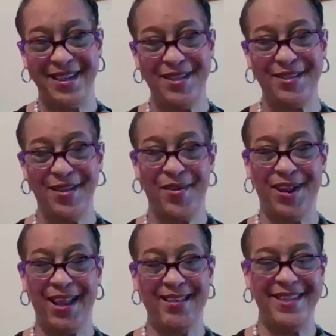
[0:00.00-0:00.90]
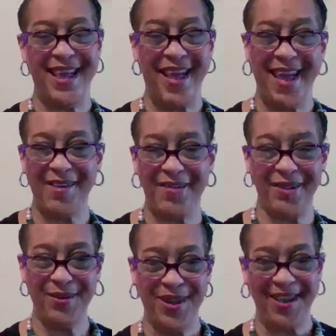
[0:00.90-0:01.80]
So glad to have
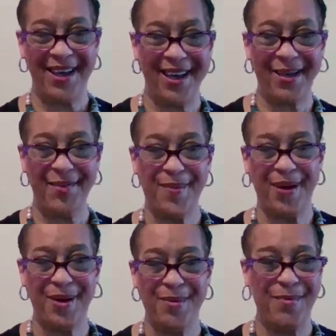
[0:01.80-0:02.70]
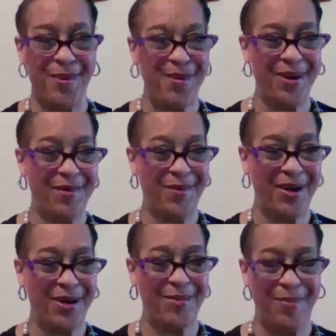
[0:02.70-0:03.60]
you. Hi, welcome aboard.
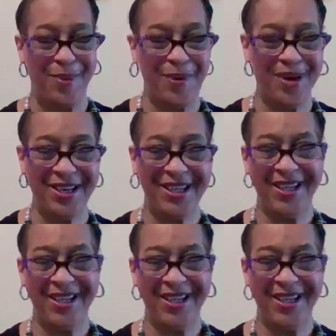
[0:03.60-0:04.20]
Welcome aboard.